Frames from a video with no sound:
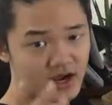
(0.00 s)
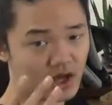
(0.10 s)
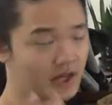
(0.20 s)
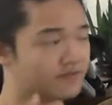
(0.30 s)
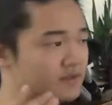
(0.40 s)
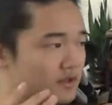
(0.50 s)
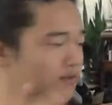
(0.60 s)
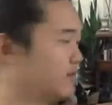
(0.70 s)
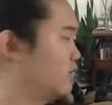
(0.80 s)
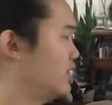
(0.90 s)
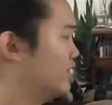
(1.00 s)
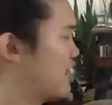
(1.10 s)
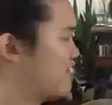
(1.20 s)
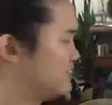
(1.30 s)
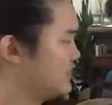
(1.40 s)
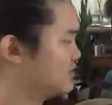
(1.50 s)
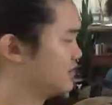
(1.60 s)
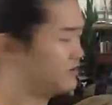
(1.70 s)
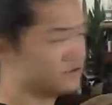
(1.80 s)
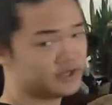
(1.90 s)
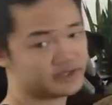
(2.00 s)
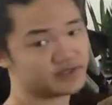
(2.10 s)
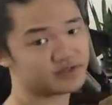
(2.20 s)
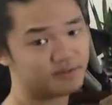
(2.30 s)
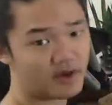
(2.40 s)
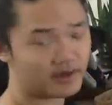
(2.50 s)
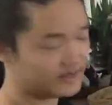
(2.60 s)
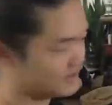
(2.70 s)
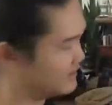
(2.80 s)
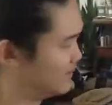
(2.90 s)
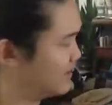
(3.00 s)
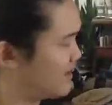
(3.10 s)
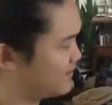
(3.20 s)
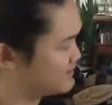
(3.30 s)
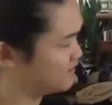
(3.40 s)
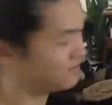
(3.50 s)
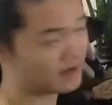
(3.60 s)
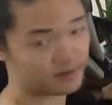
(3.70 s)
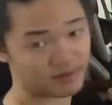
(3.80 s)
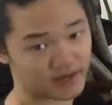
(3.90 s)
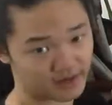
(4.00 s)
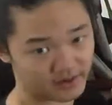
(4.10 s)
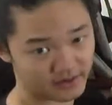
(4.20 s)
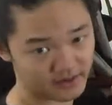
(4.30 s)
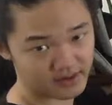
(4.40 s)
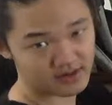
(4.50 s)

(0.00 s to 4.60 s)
I'll have to look for where gravitational energy is the smallest, and that happens to be right there.